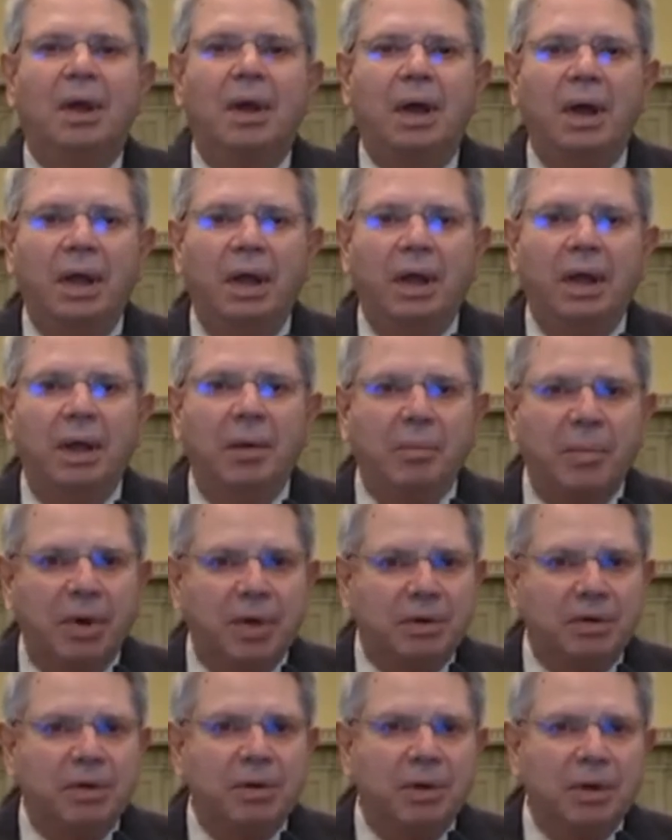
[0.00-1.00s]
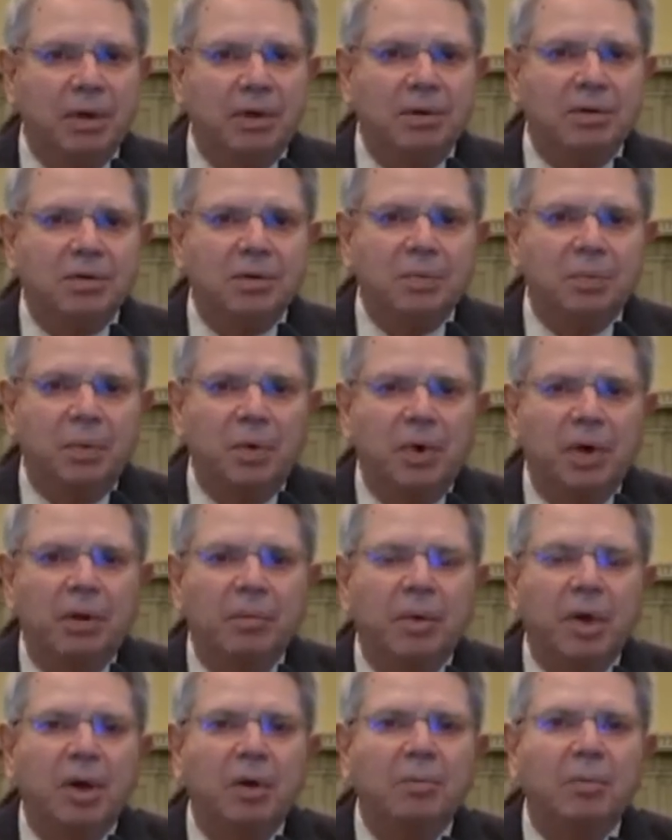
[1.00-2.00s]
Uh, and but uh, this
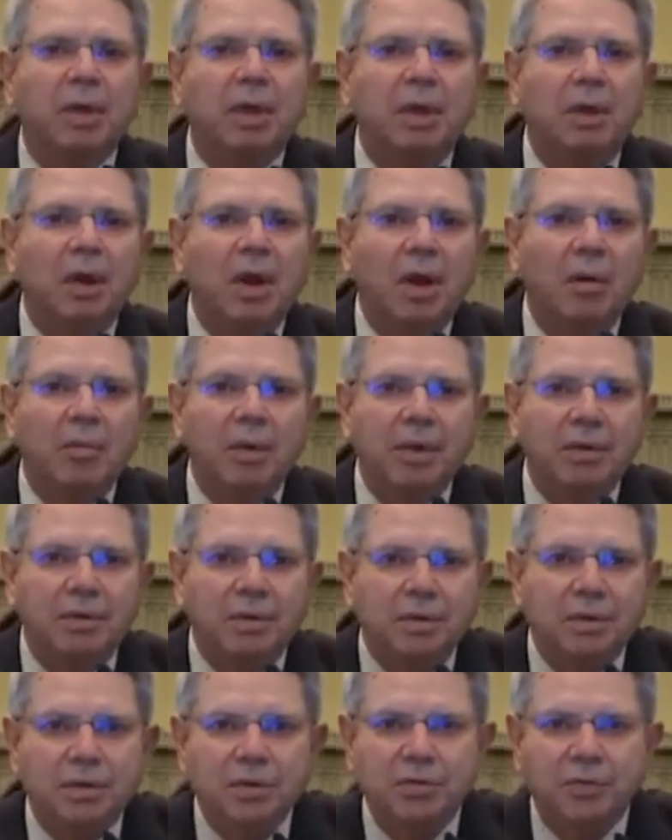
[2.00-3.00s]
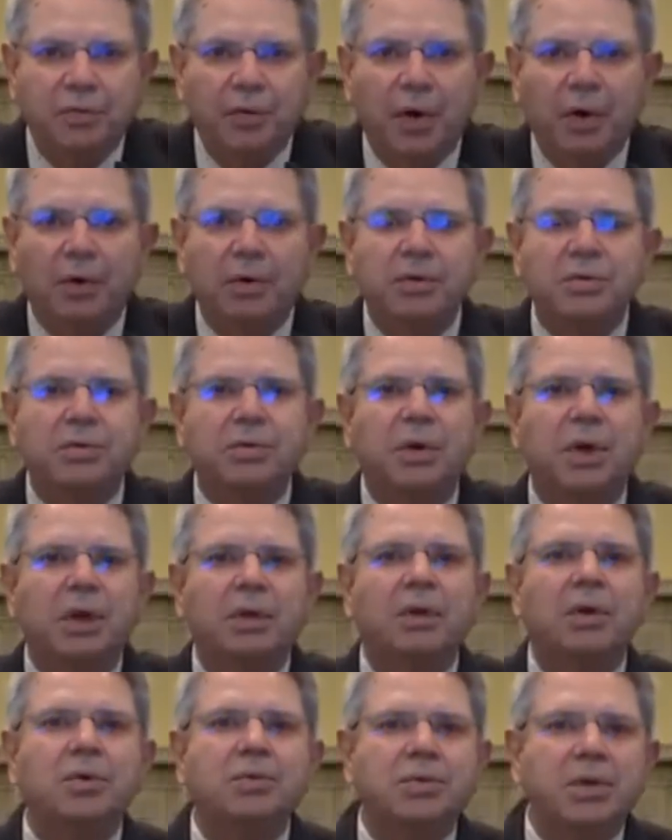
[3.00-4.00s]
morning, my opening comments, I'll just focus
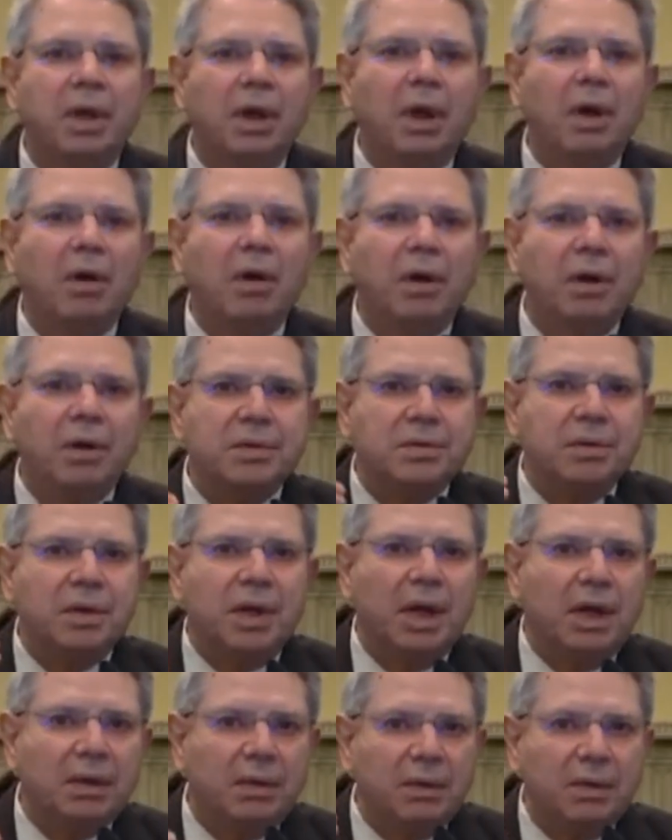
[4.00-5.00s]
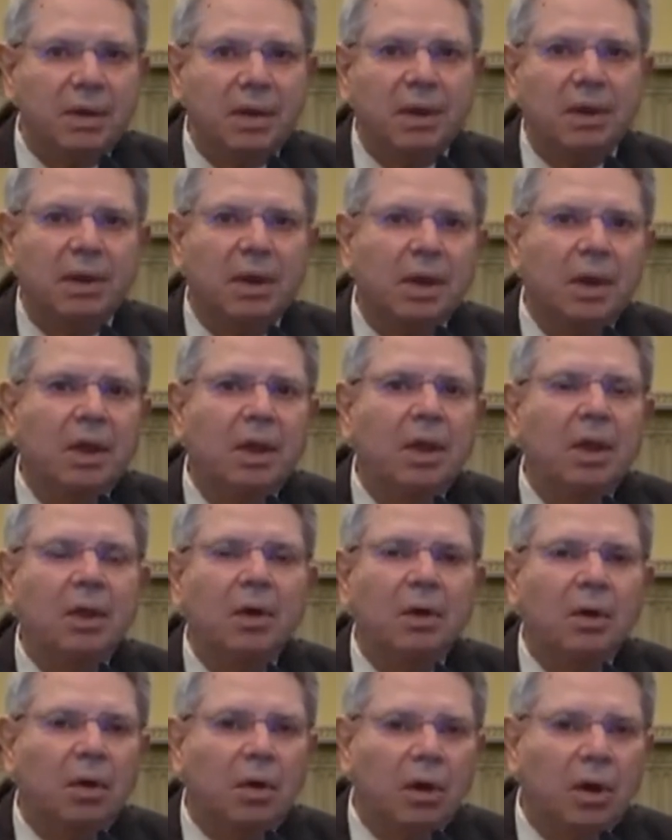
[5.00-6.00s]
on those areas that I think
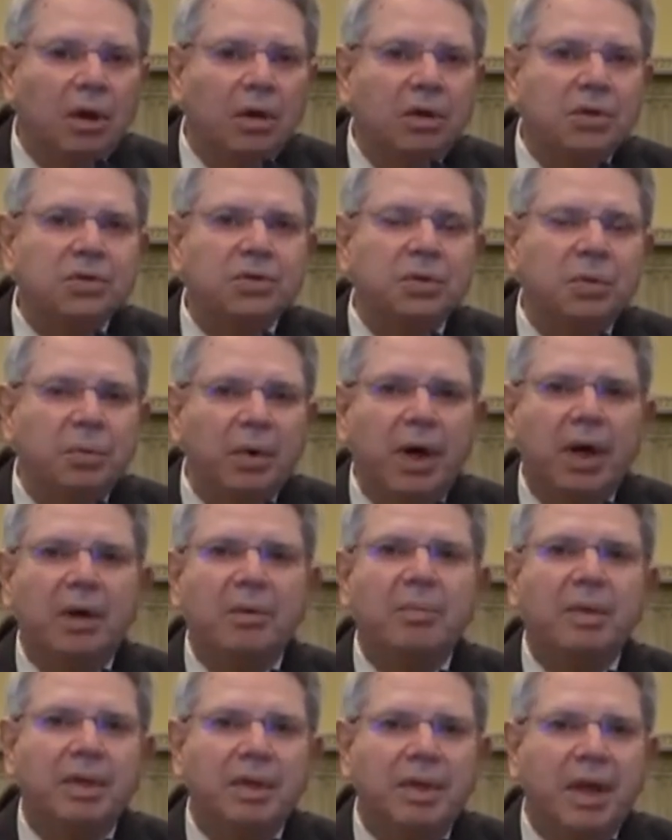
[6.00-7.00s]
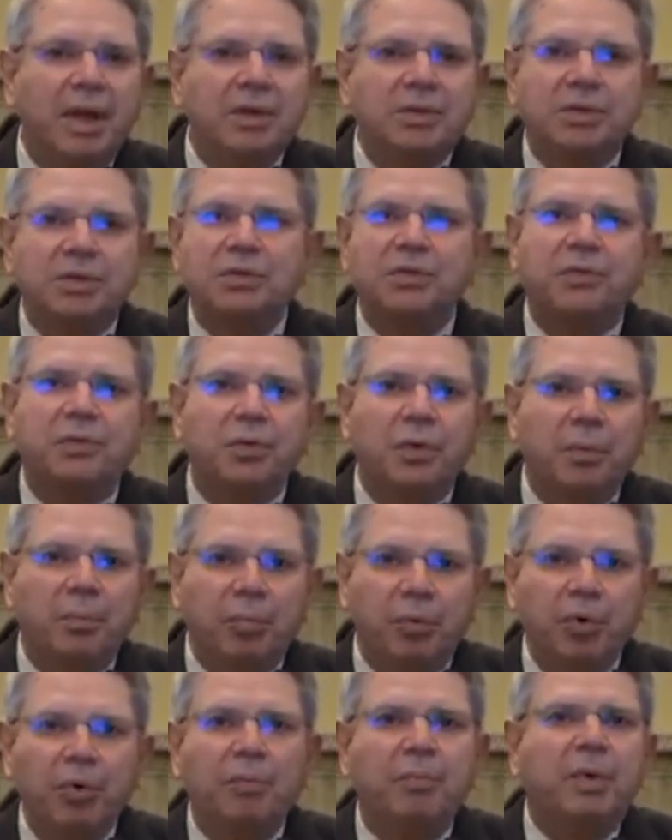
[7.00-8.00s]
you know, our initial recommendations for
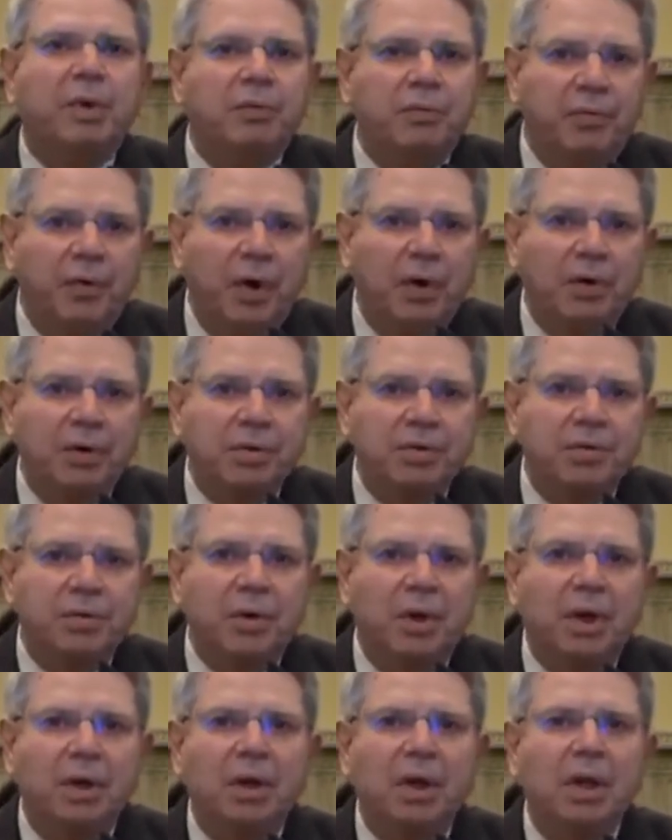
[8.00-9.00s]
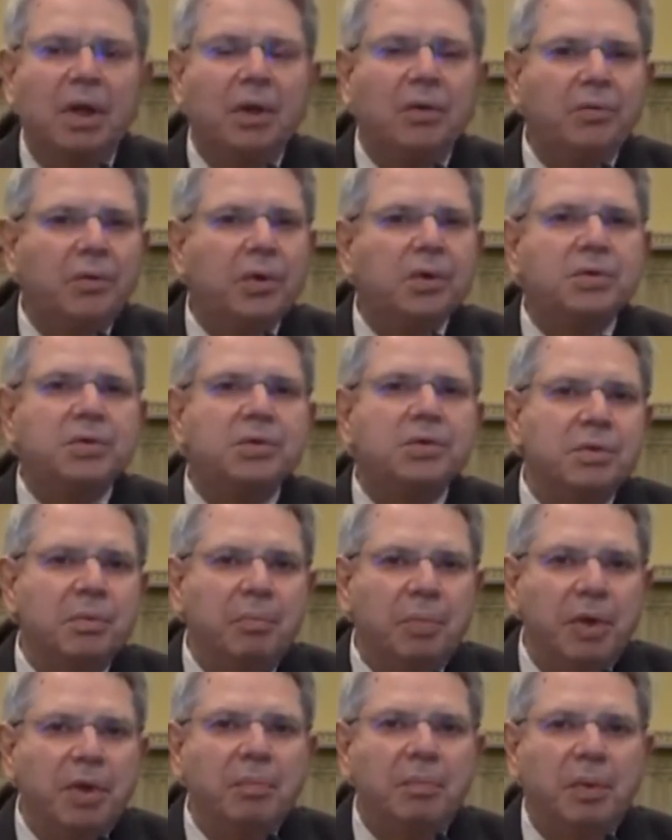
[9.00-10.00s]
improvement focus on. First is
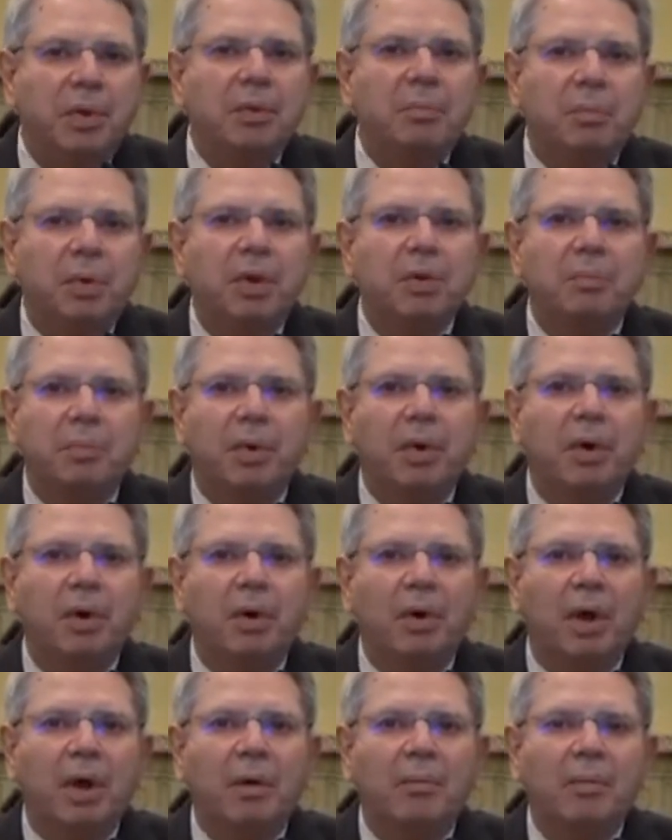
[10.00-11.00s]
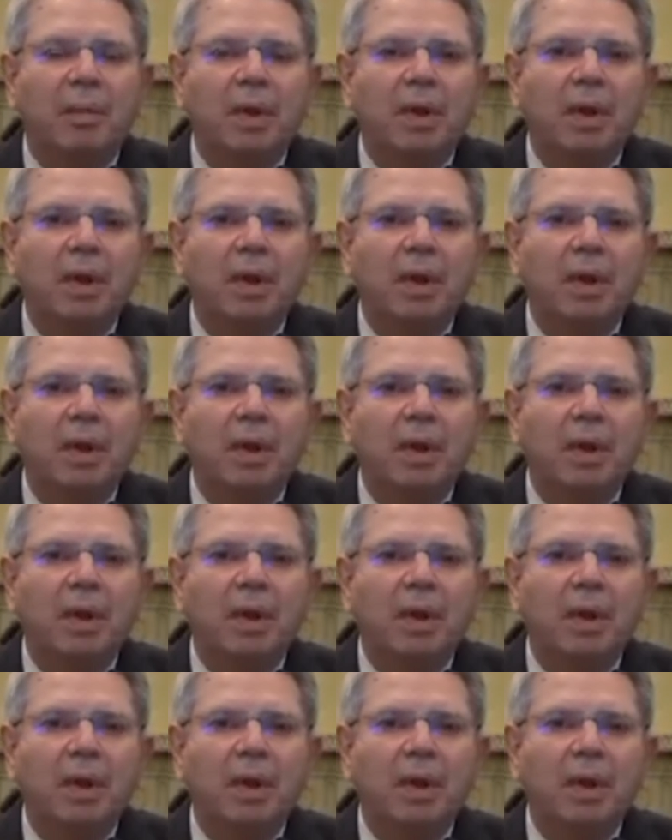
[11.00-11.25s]
the PPP program.